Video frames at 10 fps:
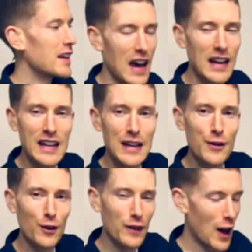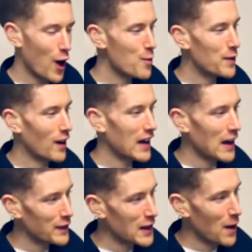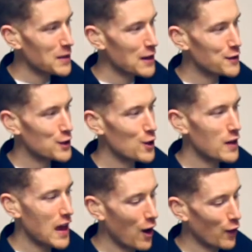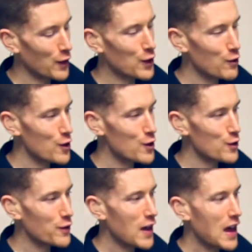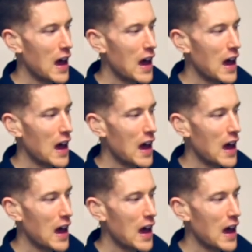And again, you've got that open hi-hat on the upbeat of 2 there on the groove,